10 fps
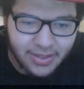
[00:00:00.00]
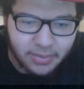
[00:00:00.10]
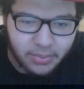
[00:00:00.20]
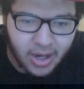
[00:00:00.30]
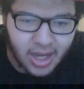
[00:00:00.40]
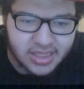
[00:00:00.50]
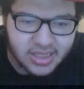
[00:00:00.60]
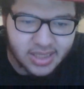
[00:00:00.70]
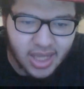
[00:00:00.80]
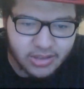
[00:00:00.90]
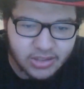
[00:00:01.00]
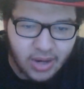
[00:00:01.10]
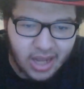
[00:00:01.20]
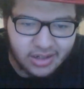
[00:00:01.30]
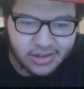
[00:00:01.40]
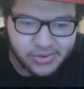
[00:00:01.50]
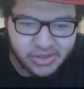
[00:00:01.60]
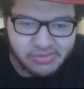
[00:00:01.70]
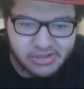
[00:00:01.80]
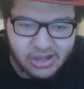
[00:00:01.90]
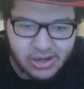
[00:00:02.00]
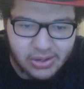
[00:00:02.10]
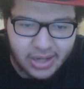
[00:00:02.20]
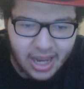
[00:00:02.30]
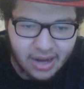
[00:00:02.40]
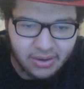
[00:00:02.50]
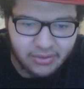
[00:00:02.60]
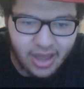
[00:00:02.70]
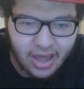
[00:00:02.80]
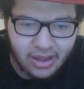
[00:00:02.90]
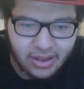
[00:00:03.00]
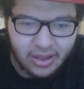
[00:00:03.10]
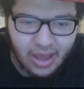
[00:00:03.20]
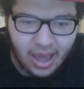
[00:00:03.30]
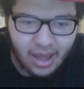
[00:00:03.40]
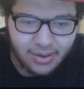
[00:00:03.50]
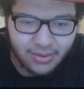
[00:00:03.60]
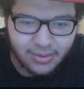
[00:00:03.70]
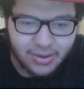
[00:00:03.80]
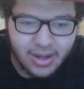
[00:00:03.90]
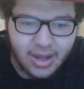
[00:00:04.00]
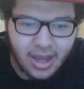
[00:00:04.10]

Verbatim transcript: in, the process, I was granted a dreamstone, kind of hell, I don't,